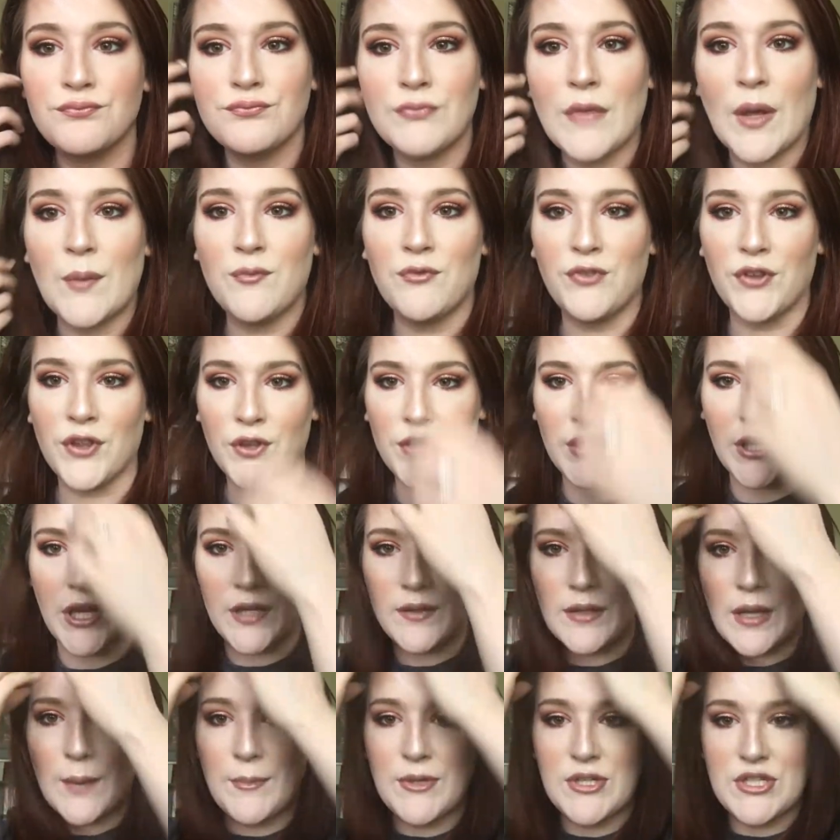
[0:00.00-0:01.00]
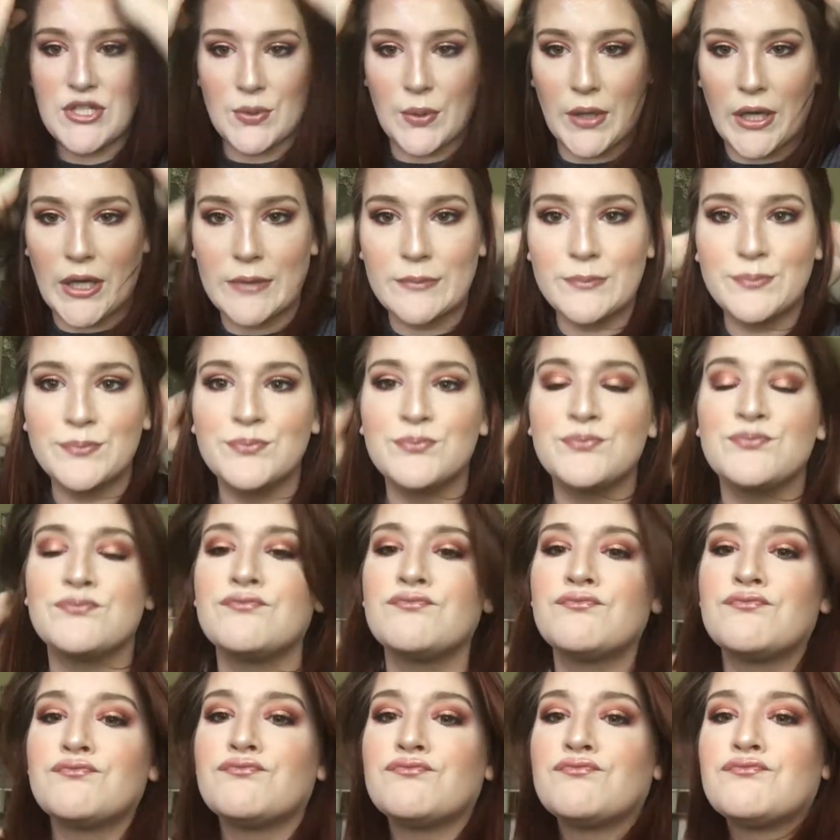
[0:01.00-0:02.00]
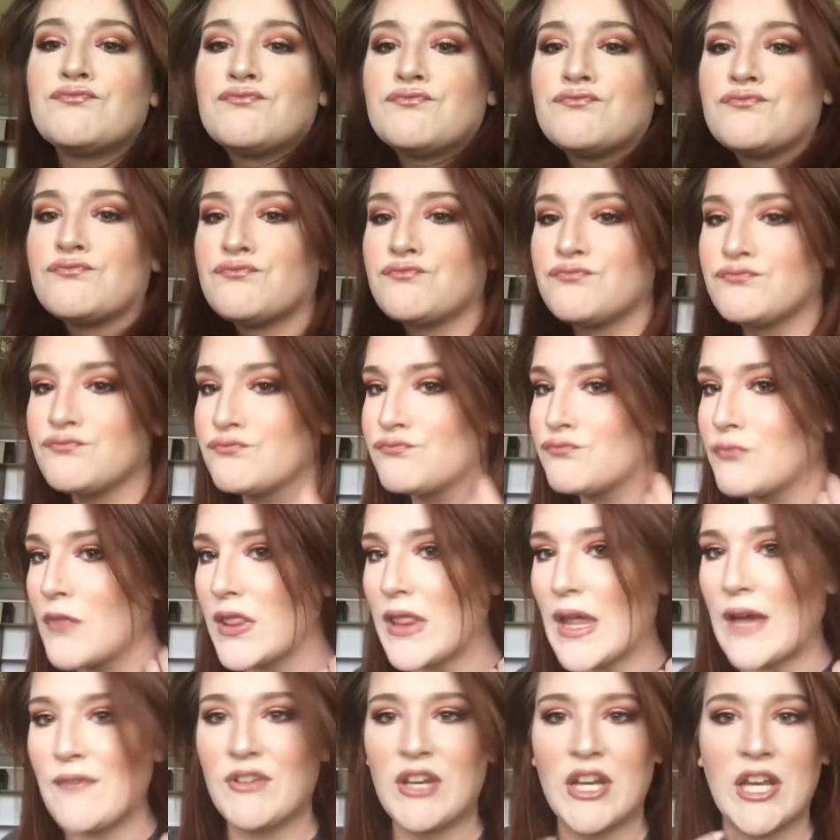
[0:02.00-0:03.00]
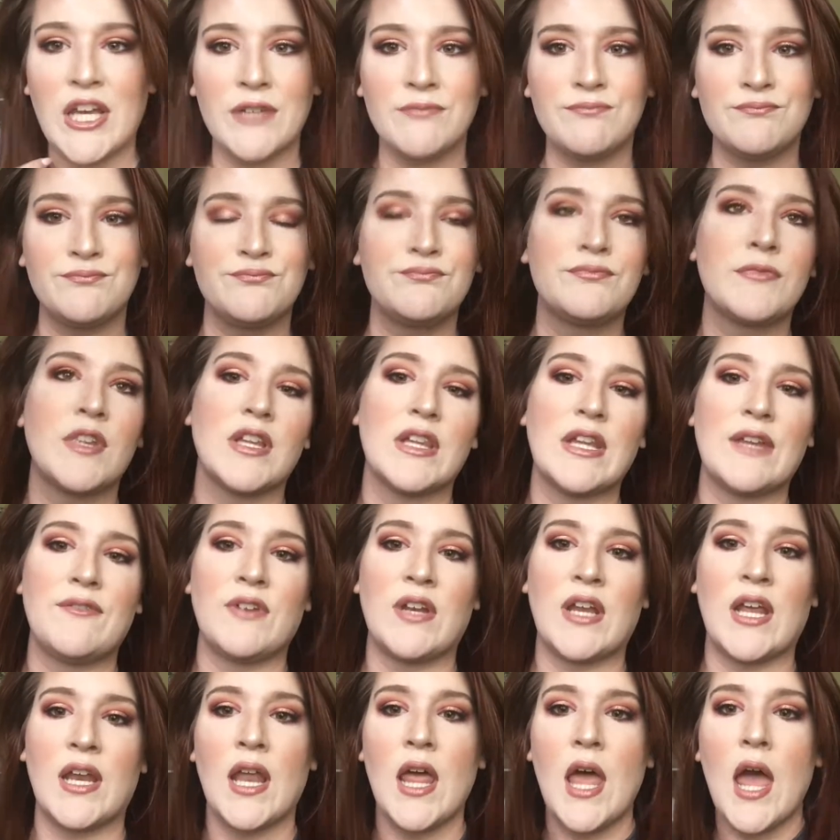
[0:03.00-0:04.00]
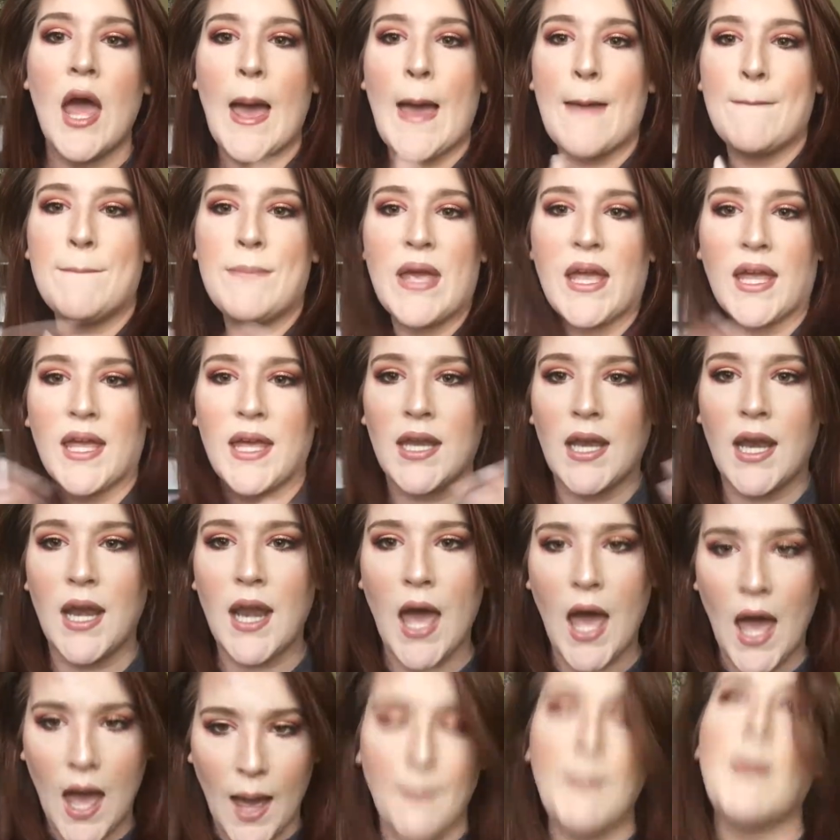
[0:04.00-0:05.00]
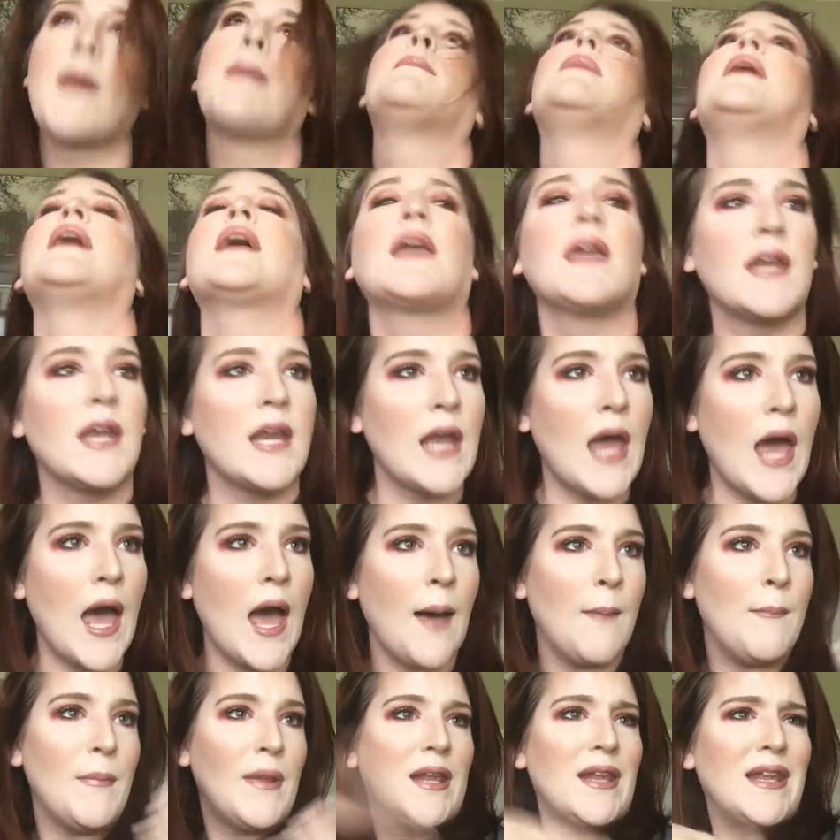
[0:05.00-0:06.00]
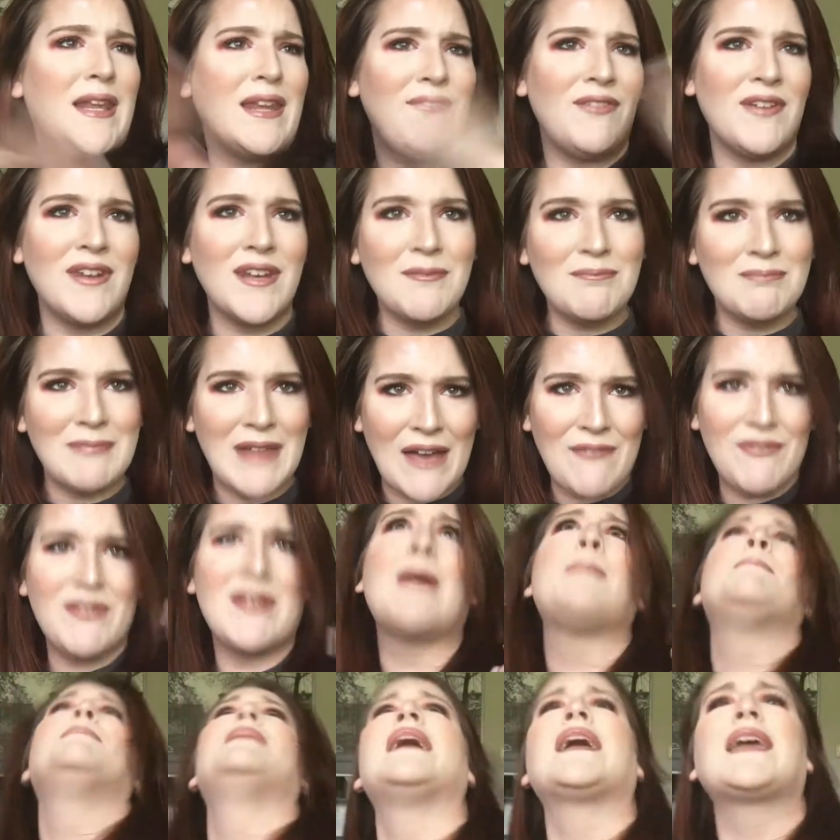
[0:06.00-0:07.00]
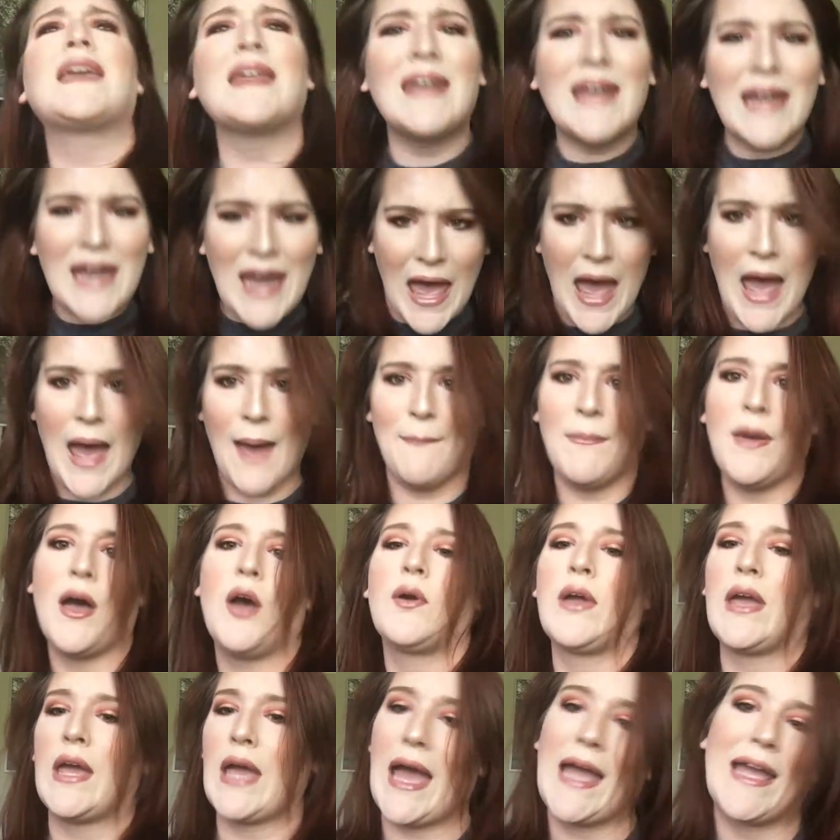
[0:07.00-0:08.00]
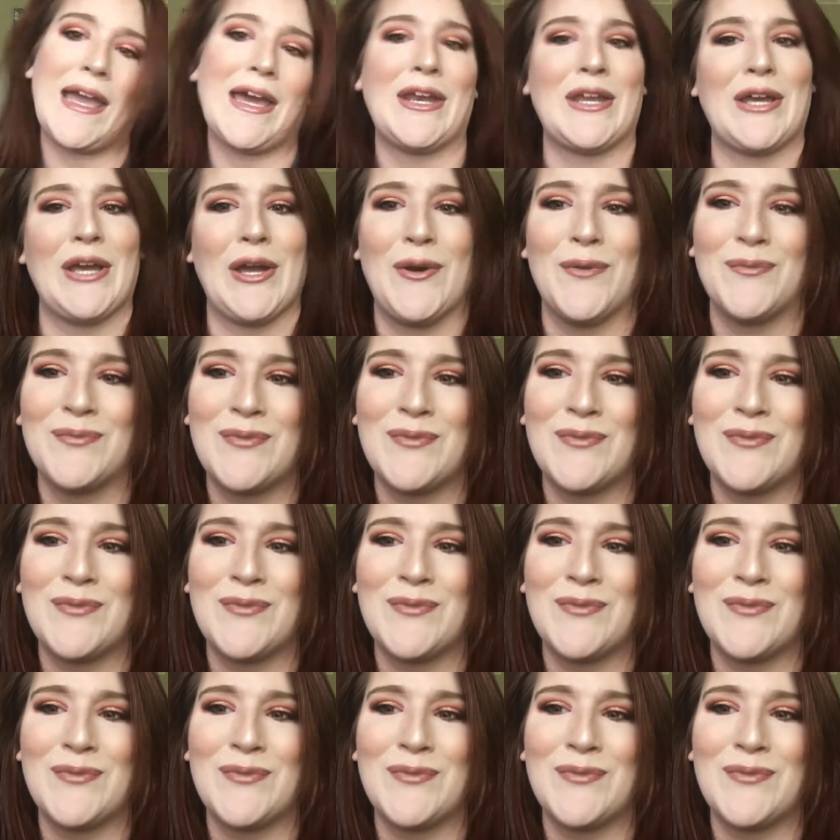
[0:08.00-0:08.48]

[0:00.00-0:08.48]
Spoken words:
I'm feeling it. I'm into it. Loving it. Living it. I'm picking it up. Picking it up. Living and loving. I'm picking it up. Okay, I gotta go.